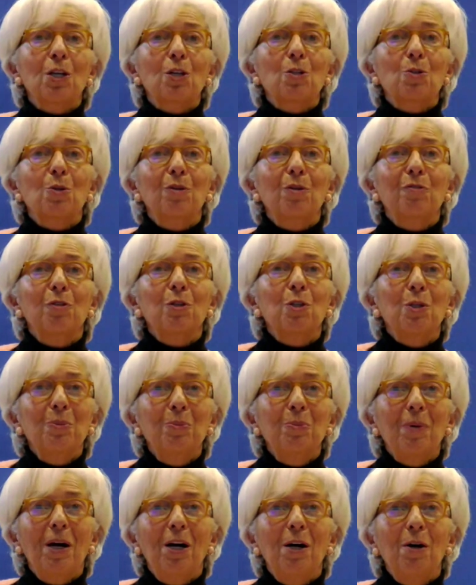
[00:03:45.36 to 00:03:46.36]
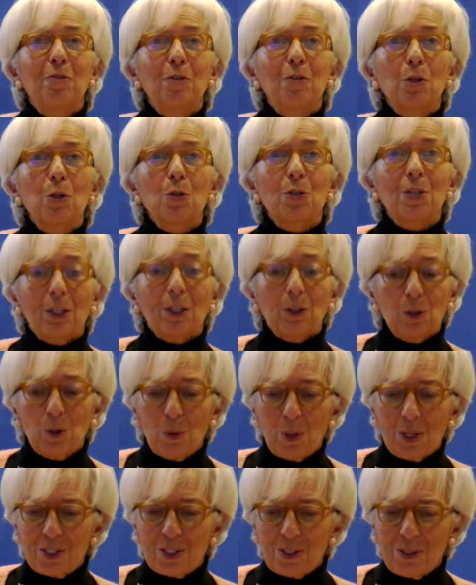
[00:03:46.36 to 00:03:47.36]
Urtasun, for, your, uh, for your
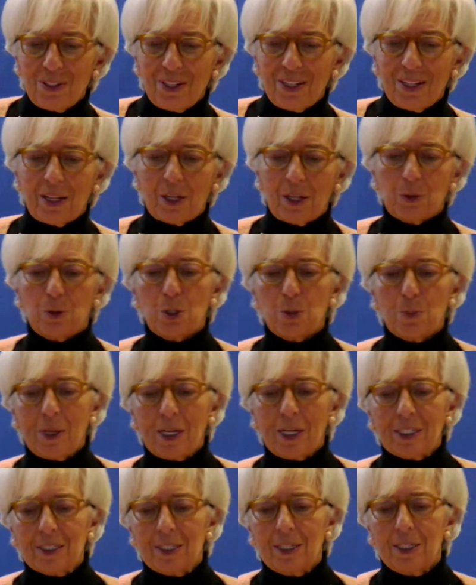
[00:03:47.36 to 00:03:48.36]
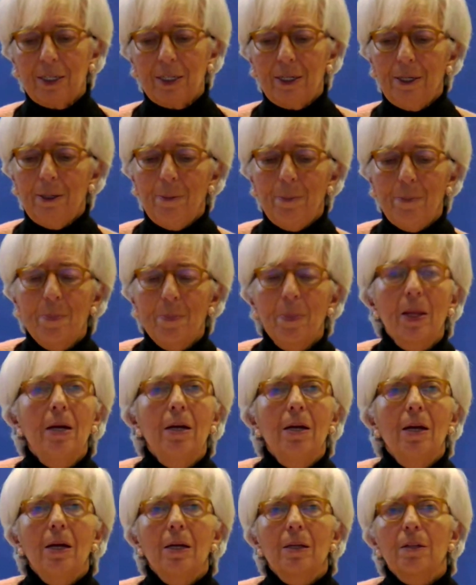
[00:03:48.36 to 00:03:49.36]
second question in that respect. Um,
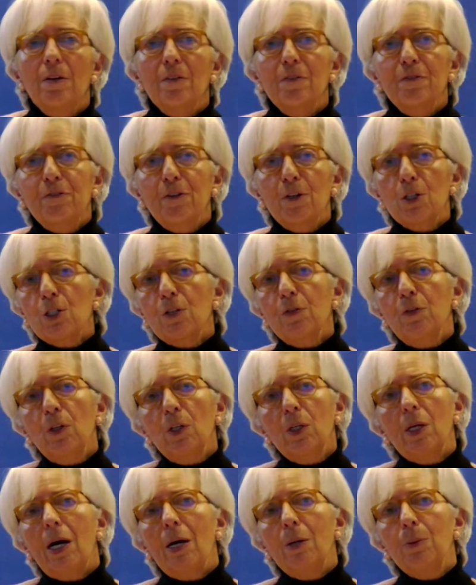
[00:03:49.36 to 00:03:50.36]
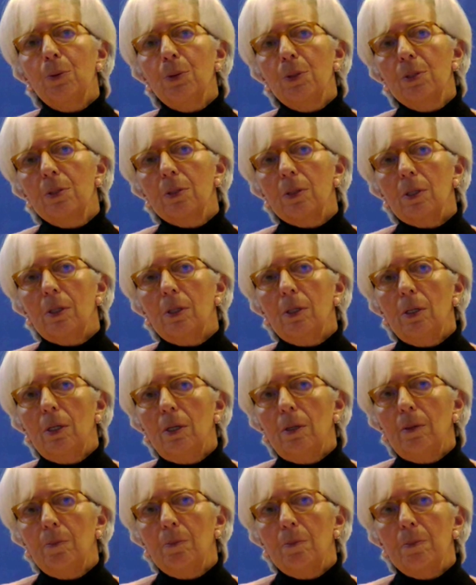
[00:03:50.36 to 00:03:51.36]
first of all, I would
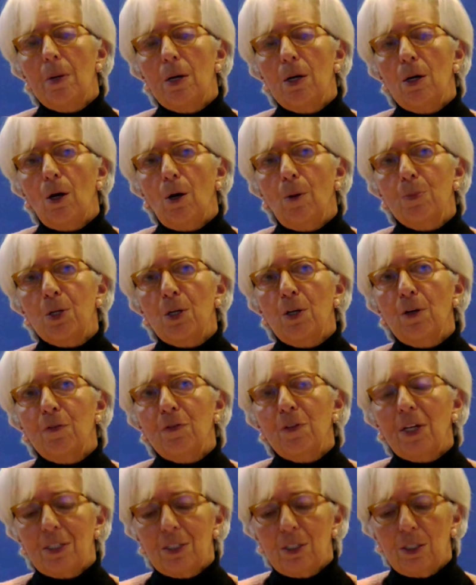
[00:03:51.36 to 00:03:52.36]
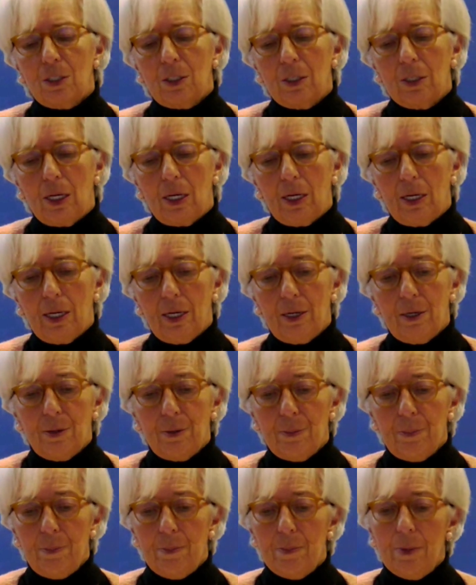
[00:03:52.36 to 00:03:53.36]
um, observe that
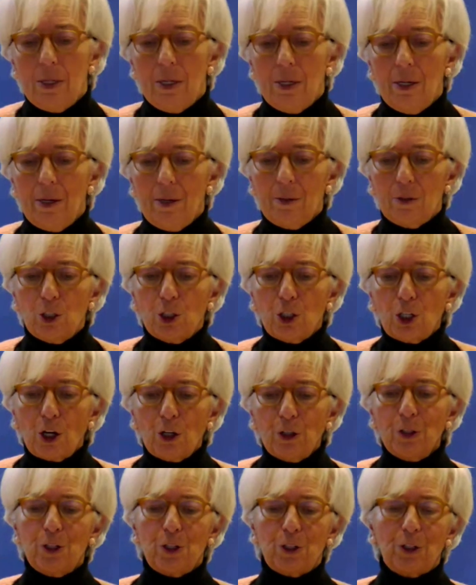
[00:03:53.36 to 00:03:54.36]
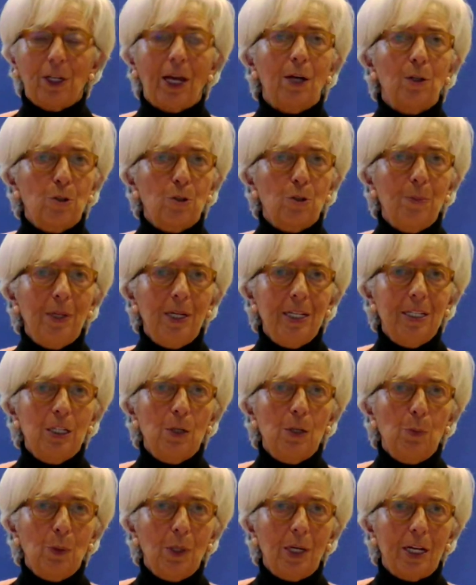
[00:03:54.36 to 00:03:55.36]
our uh, current
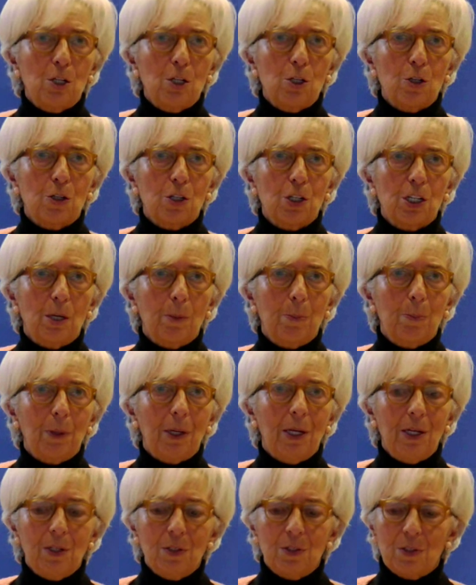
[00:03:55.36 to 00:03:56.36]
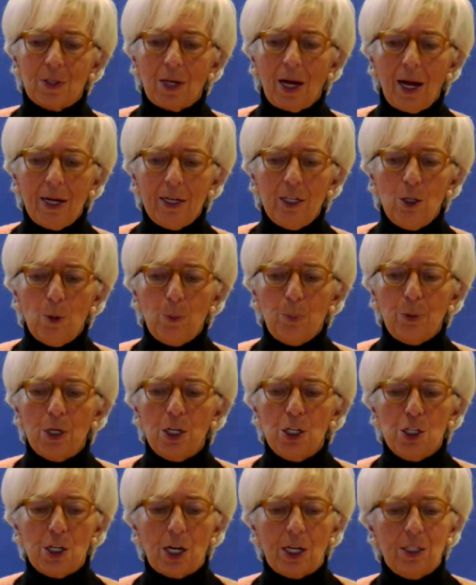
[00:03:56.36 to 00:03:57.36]
accountability relationship is highly
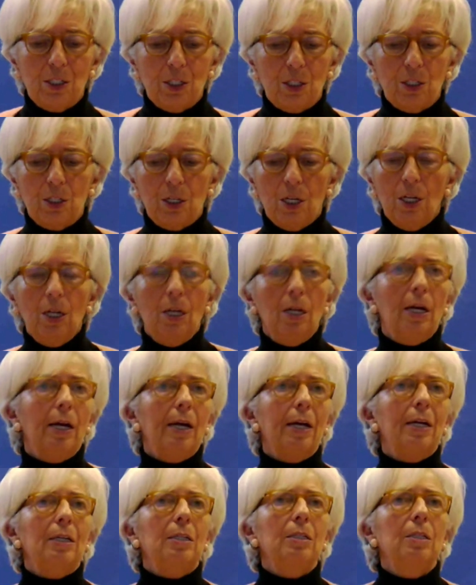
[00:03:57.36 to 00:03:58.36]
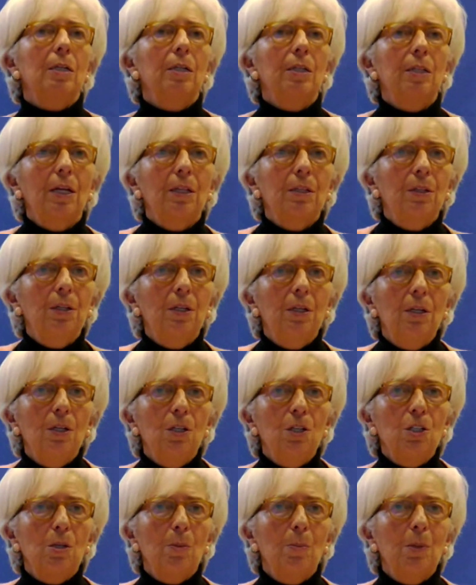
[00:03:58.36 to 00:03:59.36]
appreciated and uh, that the
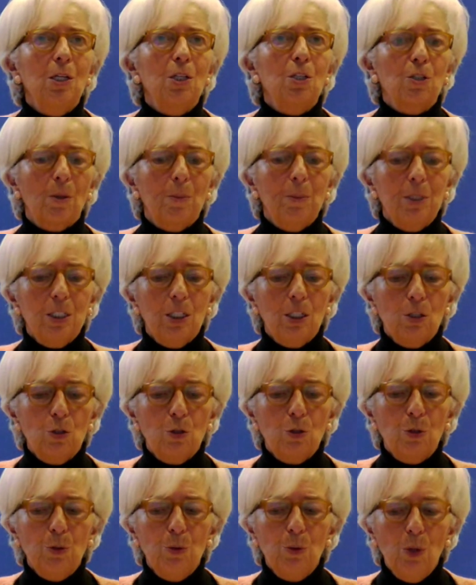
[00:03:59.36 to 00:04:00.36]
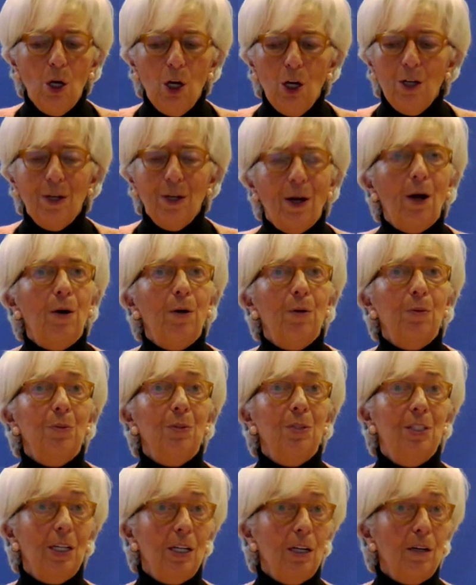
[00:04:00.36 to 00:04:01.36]
ECB is committed to uh,
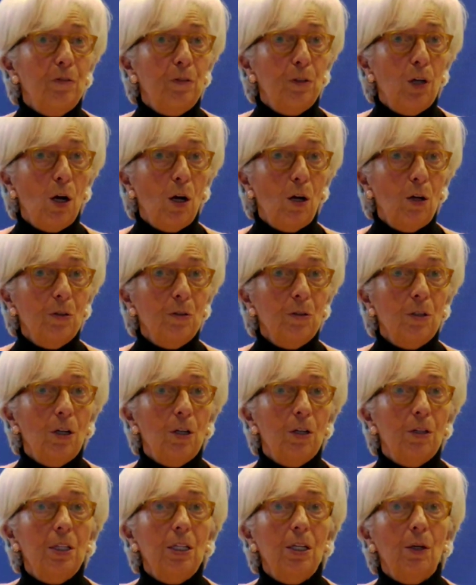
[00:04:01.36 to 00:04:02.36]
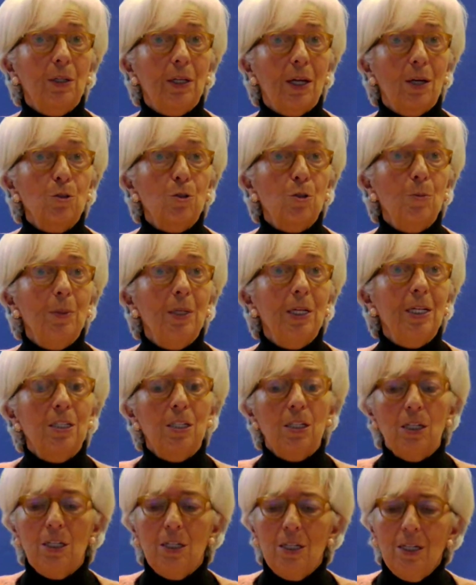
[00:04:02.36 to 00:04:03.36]
deliver on the
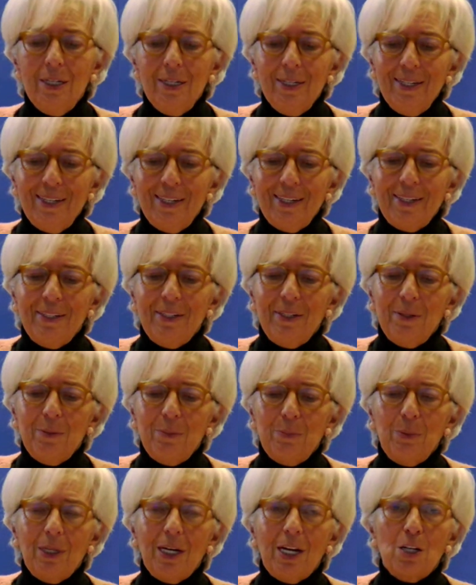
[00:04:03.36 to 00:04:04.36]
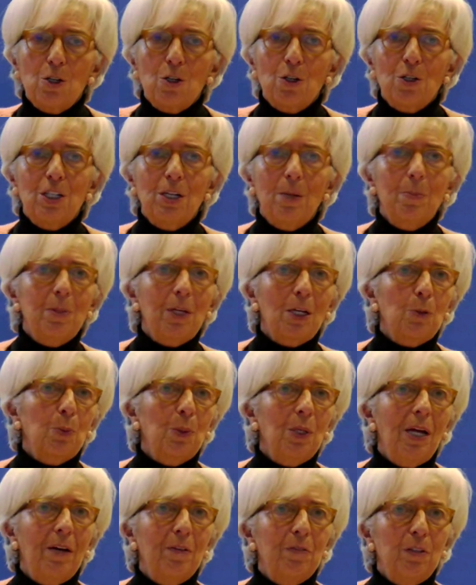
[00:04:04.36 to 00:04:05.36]
accountability relationship that
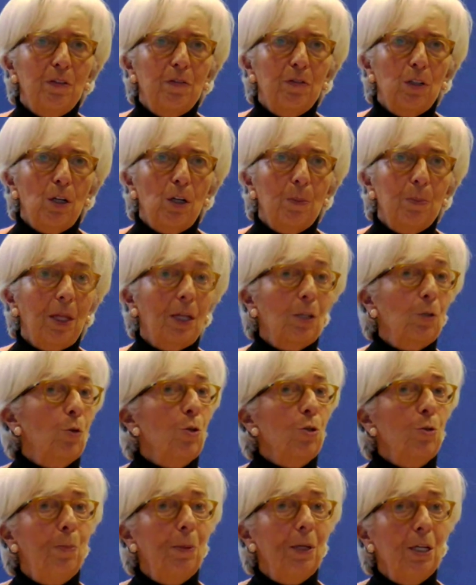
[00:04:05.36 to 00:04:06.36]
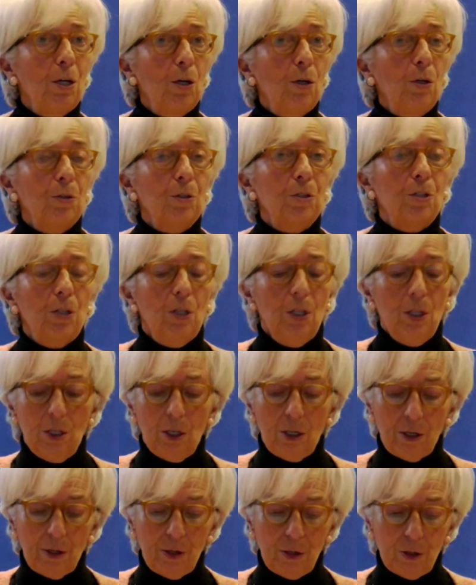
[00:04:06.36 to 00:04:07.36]
we have developed that goes beyond
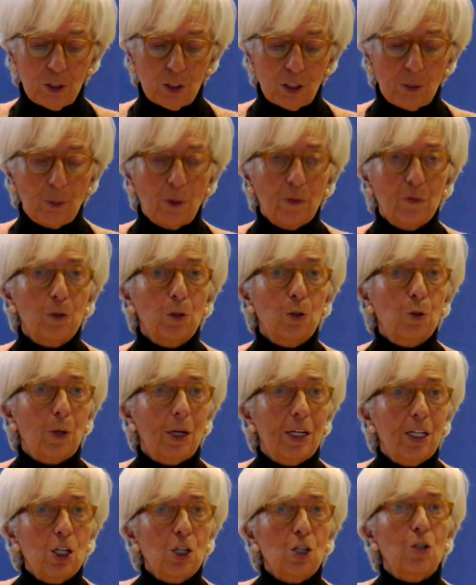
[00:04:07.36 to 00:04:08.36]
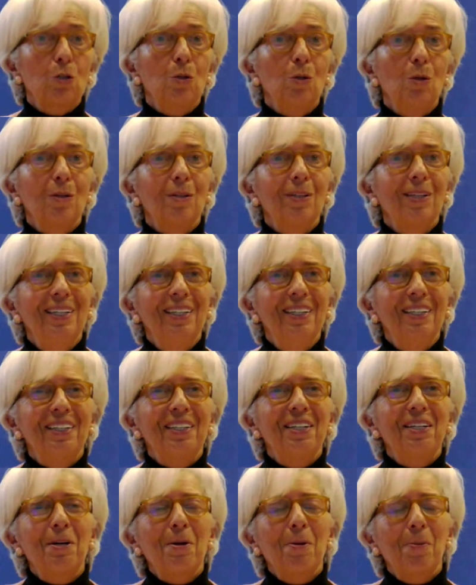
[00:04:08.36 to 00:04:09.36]
uh, some of the traditional
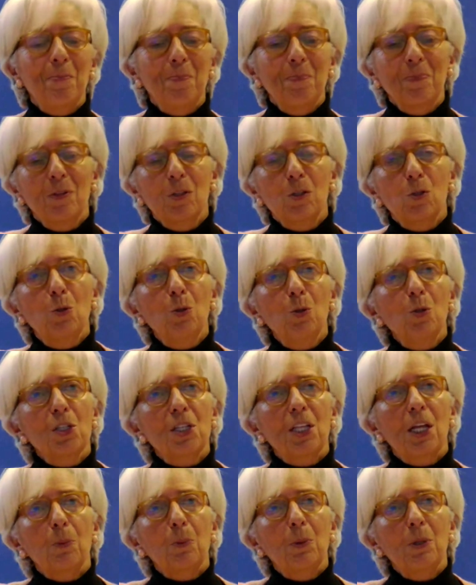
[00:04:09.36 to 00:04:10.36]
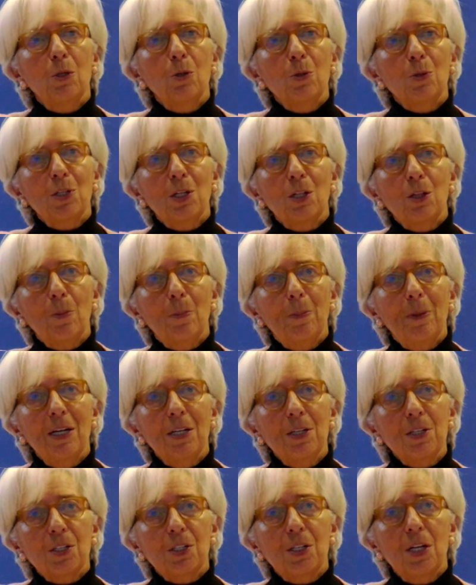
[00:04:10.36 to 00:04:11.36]
um, tools that were used in the
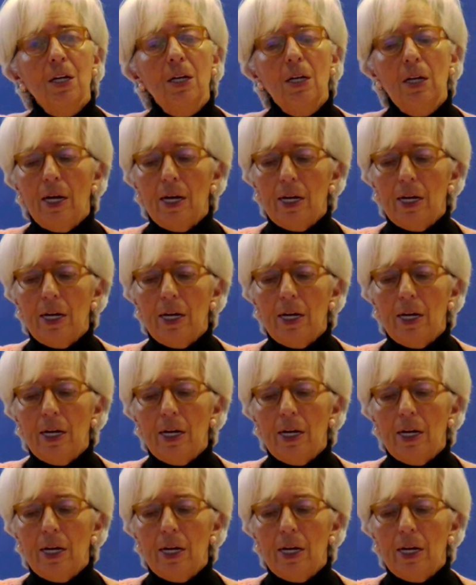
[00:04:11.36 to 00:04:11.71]
past.